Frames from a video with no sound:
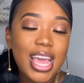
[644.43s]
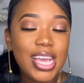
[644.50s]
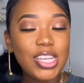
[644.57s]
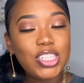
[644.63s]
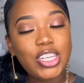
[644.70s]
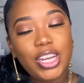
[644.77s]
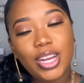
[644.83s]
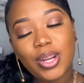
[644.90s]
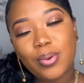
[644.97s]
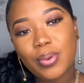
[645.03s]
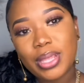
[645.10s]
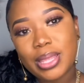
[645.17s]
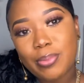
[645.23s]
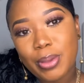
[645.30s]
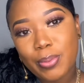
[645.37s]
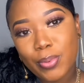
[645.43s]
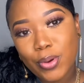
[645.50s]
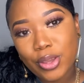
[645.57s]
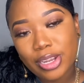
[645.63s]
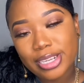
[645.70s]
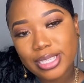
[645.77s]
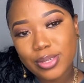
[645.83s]
share with the people
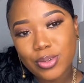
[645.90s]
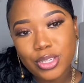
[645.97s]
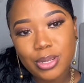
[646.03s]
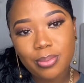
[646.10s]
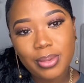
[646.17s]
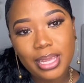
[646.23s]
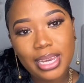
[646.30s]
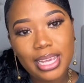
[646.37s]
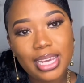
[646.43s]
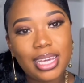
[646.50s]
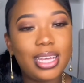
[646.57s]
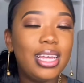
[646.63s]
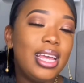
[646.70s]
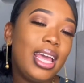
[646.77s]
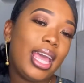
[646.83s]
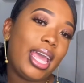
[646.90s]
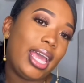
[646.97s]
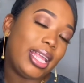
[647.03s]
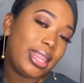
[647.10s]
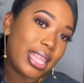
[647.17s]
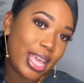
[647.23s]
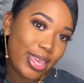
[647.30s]
on your social media.
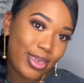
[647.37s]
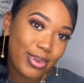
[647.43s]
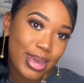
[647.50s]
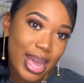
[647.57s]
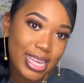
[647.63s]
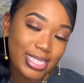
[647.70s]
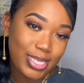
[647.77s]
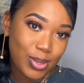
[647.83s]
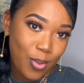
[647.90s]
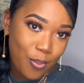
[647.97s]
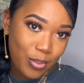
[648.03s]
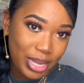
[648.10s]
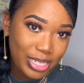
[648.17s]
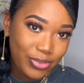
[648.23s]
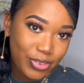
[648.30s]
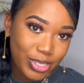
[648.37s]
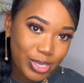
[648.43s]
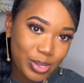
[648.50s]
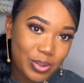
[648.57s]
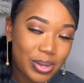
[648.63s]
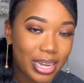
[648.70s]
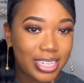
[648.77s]
And thank you guys so much for
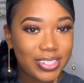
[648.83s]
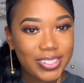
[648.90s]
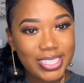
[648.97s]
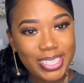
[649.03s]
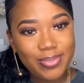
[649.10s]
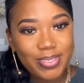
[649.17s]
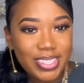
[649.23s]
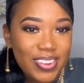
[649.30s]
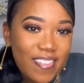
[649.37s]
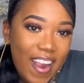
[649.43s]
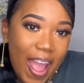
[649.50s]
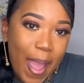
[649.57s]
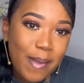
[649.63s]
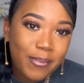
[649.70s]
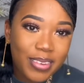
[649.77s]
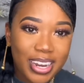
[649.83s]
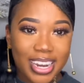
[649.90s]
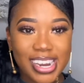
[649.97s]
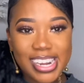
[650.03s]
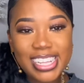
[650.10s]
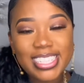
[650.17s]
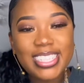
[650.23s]
200
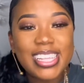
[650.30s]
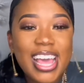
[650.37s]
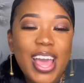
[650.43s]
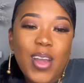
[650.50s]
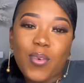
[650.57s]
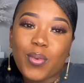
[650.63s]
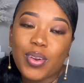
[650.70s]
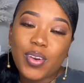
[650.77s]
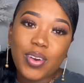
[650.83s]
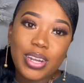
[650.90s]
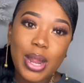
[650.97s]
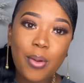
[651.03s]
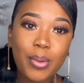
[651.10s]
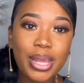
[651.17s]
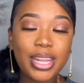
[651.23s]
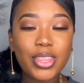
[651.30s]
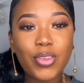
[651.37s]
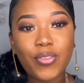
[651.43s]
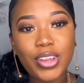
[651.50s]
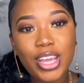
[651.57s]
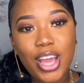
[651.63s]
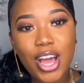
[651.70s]
subscribers. We're on our way to
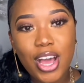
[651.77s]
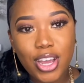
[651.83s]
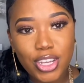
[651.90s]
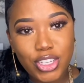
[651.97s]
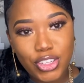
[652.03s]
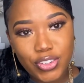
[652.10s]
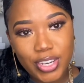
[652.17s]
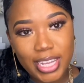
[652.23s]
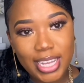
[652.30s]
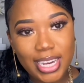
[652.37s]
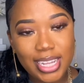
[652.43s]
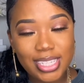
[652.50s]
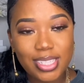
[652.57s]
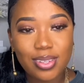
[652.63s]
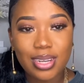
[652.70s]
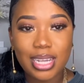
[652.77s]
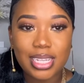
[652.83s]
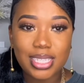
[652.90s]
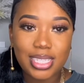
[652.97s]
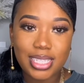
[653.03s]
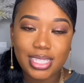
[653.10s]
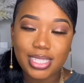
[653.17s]
300, so
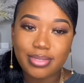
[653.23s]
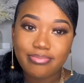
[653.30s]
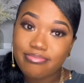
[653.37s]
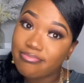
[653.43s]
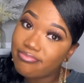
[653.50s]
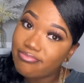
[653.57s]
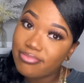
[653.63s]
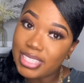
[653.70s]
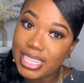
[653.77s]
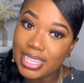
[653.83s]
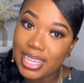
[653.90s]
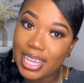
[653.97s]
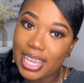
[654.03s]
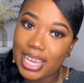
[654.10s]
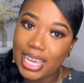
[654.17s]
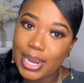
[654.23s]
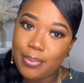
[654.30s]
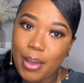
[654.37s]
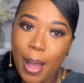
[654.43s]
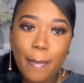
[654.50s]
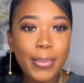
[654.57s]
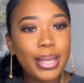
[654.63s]
let's get it
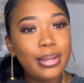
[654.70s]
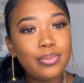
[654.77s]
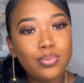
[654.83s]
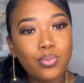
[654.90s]
popping.